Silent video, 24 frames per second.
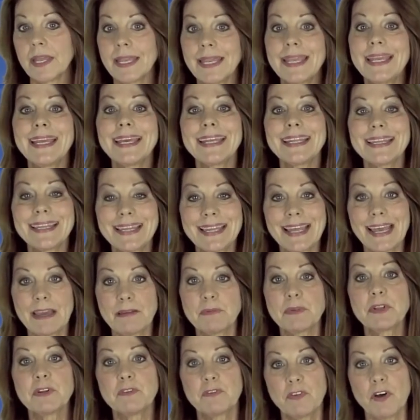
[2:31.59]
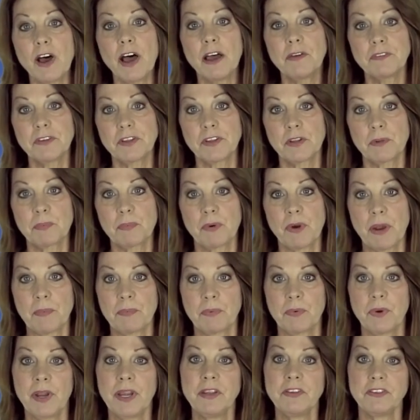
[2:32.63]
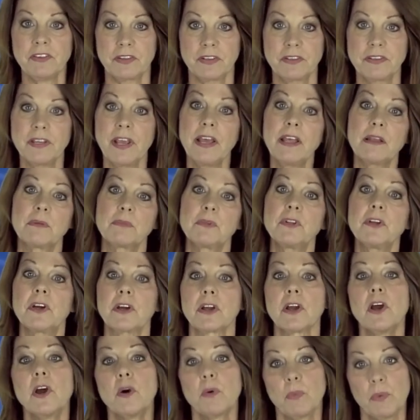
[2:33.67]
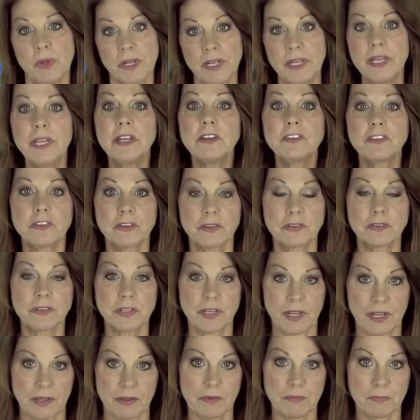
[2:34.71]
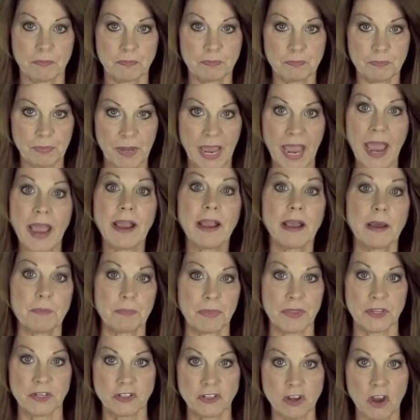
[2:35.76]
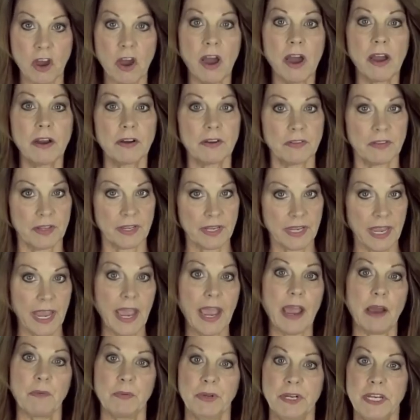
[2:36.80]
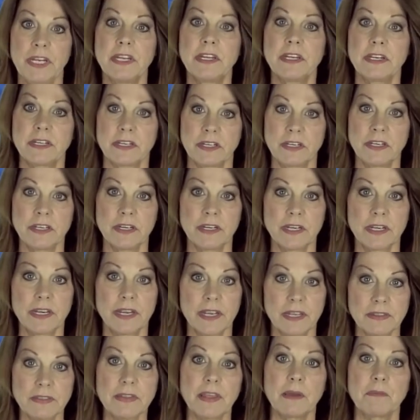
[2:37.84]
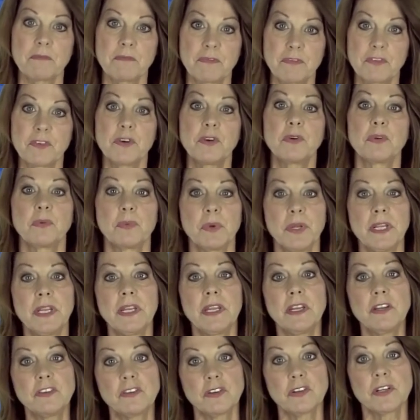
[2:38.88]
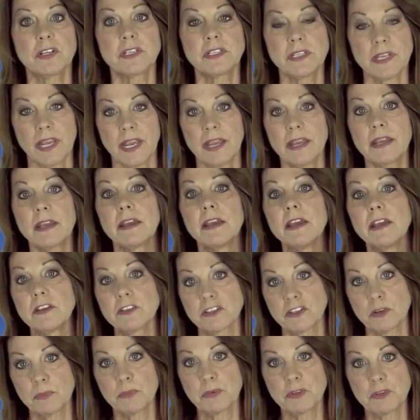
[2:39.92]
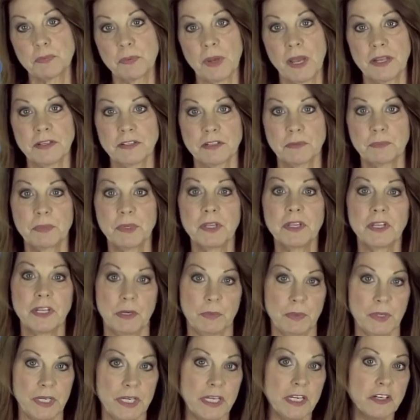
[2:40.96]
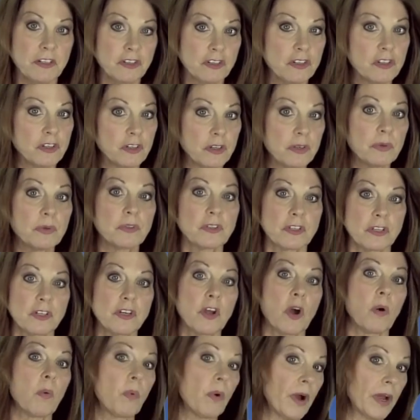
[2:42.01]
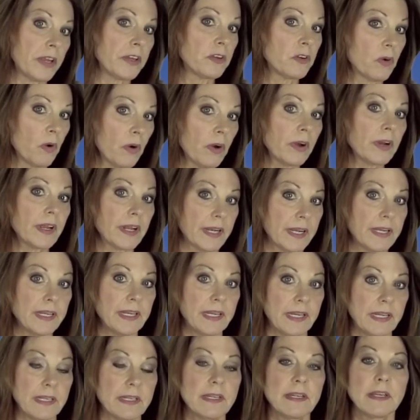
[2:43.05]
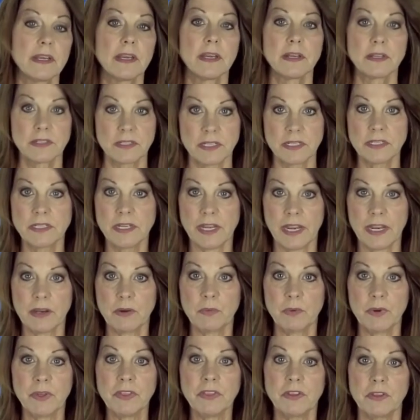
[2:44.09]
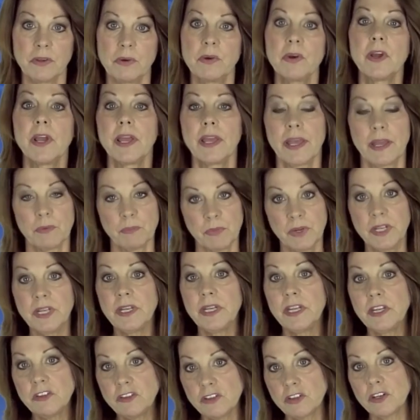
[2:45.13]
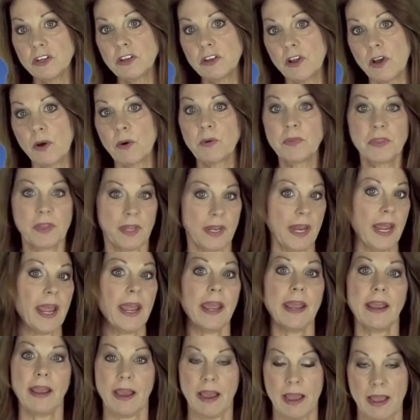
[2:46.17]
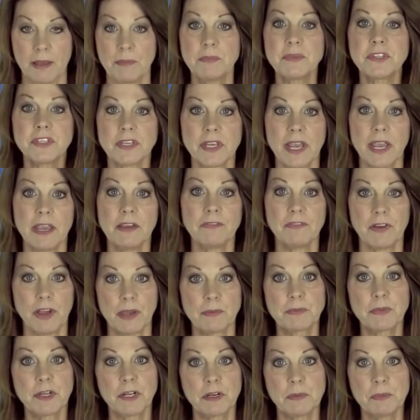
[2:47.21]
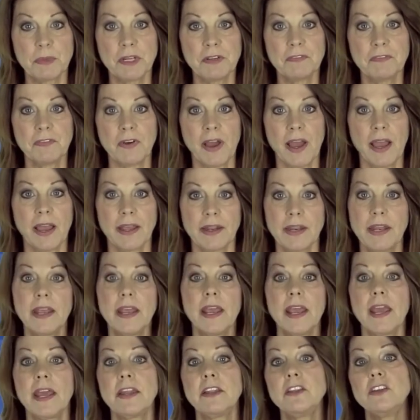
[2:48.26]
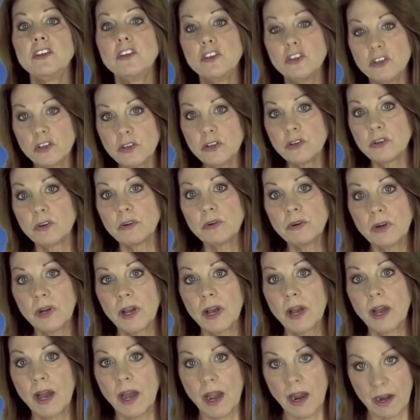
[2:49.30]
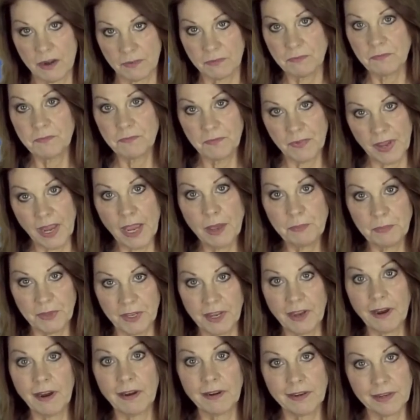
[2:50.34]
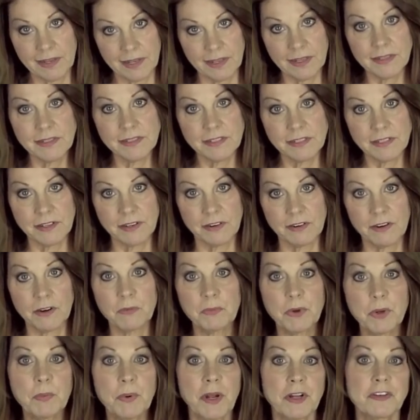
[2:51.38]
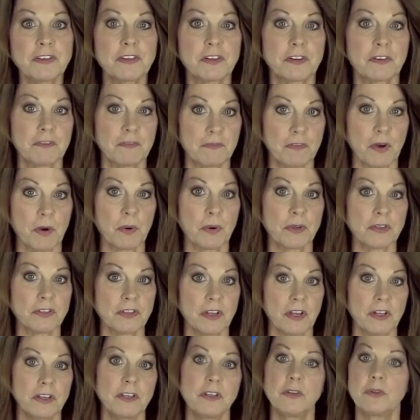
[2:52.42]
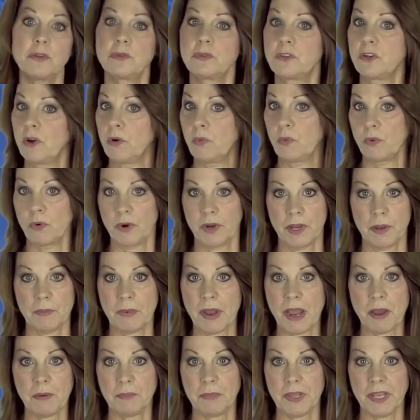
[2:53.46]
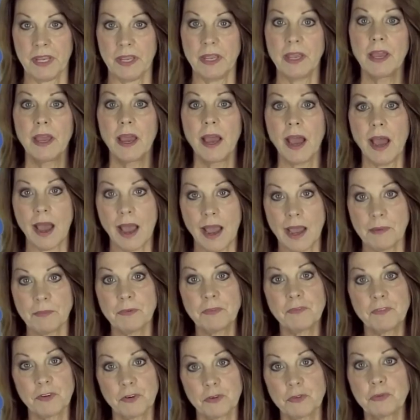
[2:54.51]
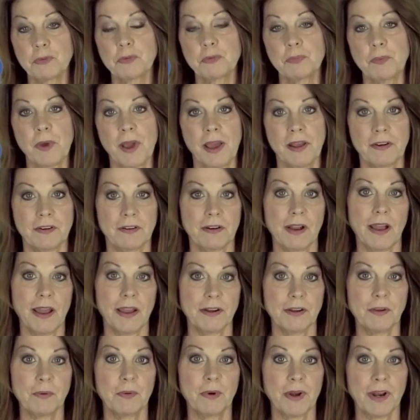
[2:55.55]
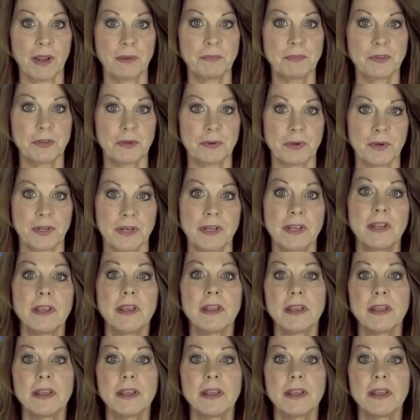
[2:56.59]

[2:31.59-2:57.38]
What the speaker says: Get them involved in the preparation. Tell them, look, we need you to pack up the dog or the cat. We need you to get them food. We need you to take some responsibility. We need you to know what you're going to need to take with you. And we need you to know that, hey, I'm safe. I'm going to be fine. And you, our family, our kids here, we want you to focus on you. Don't worry about me. I'm a first responder. I know what I'm doing.